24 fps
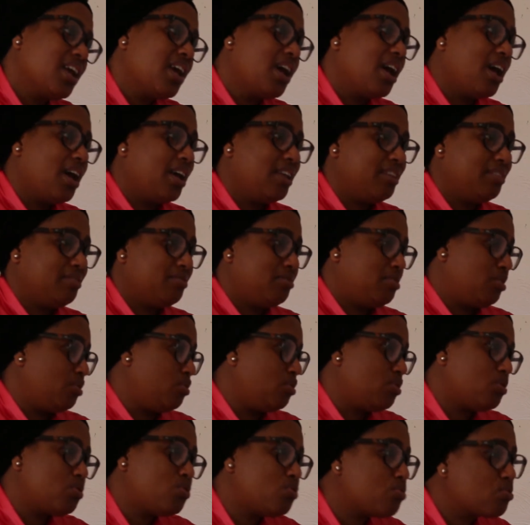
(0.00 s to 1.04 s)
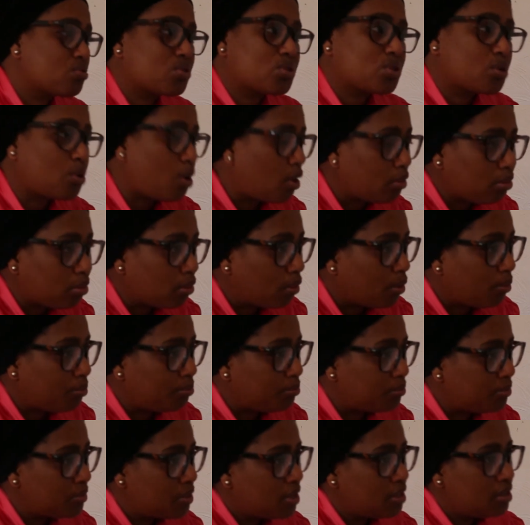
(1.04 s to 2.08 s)
and they don't use condom.
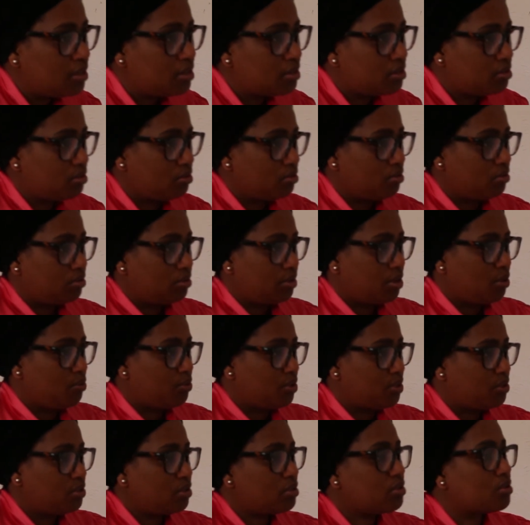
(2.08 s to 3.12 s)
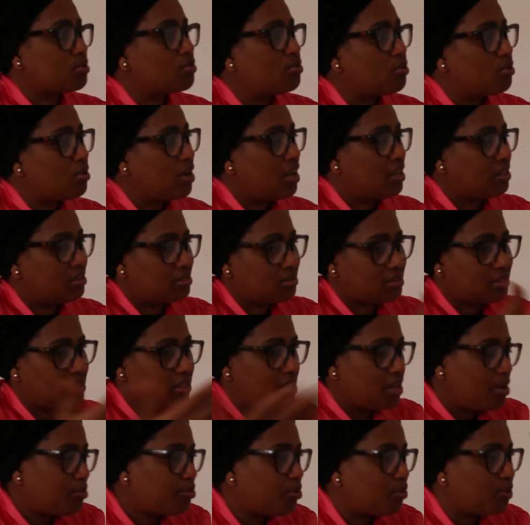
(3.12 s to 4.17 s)
So they will just go and
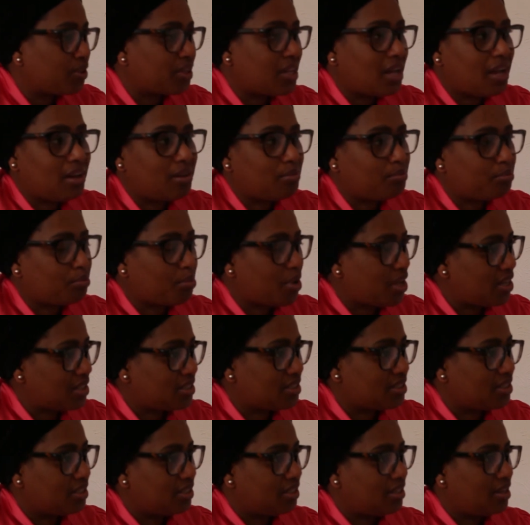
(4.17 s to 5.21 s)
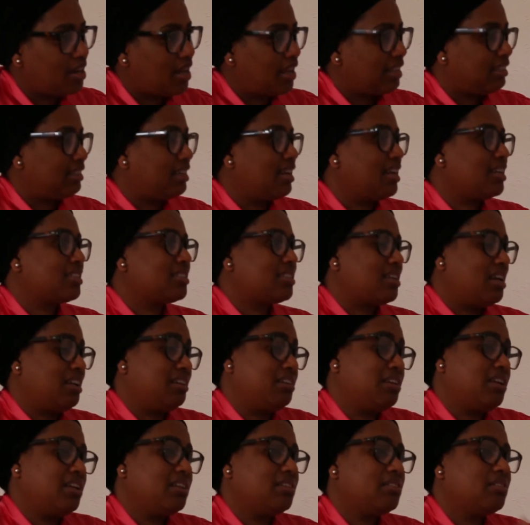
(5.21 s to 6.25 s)
sleep with that person like that.
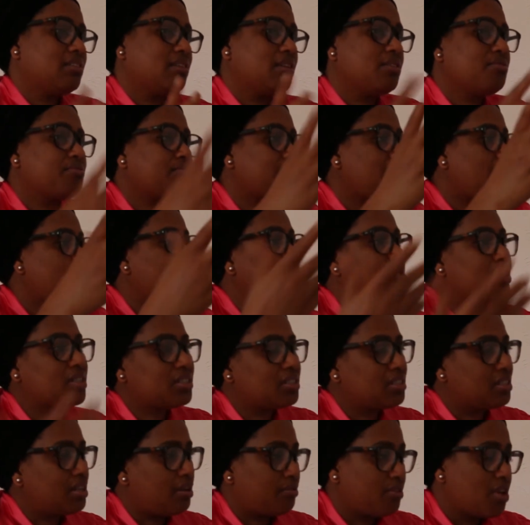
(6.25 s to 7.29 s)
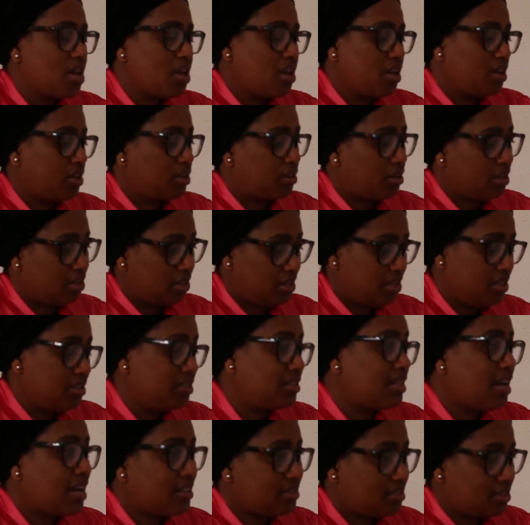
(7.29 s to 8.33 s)
And then if that person, in
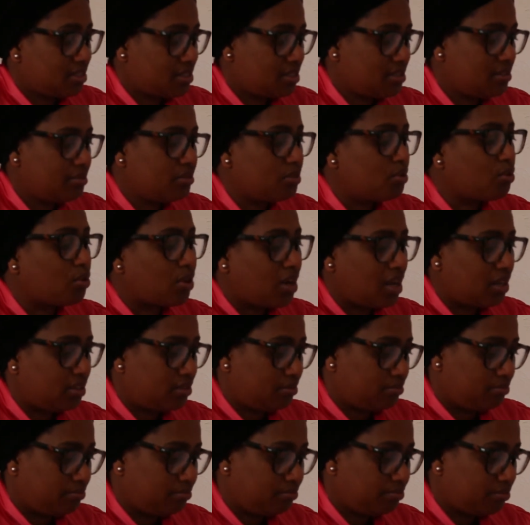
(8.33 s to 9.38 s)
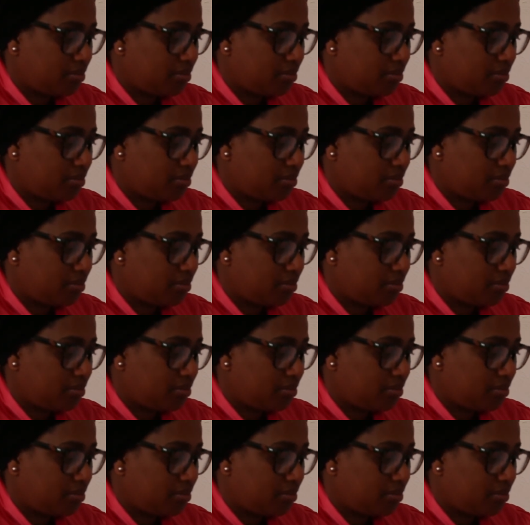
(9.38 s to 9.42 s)
that, you can,